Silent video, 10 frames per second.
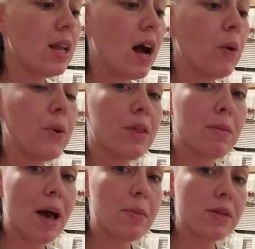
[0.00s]
And now
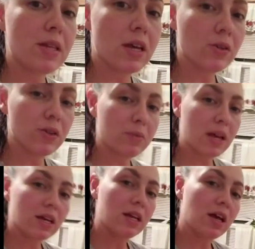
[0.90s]
with my potatoes
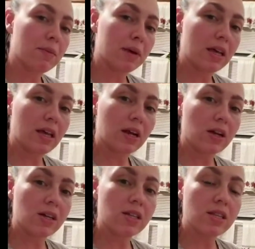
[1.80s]
and my
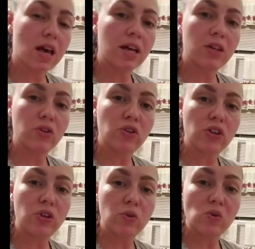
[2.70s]
carrots, I
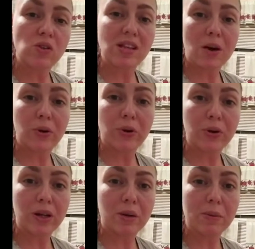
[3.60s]
usually use
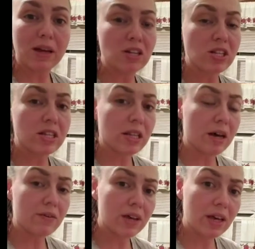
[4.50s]
sour cream. I just
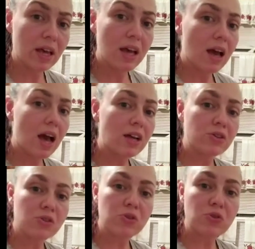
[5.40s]
love it.
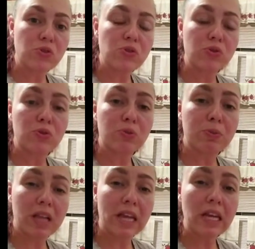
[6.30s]
I also use
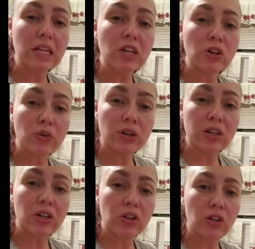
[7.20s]
plain
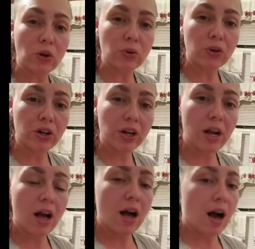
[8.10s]
Greek
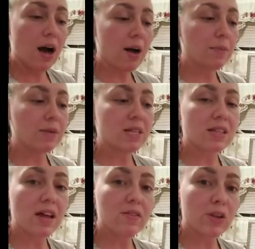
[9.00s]
yogurt
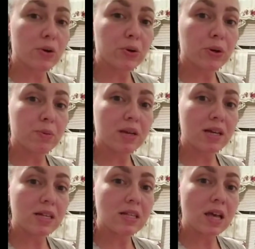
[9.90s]
instead of sour cream
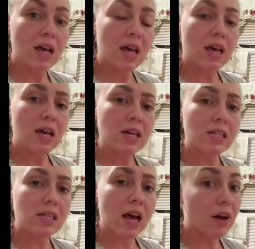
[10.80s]
because
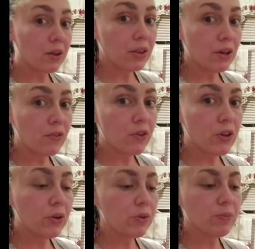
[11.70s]
it's healthier
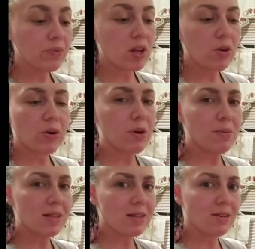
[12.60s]
for you. Sour
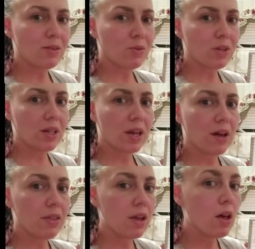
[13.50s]
cream isn't really
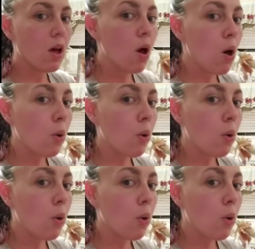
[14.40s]
healthy.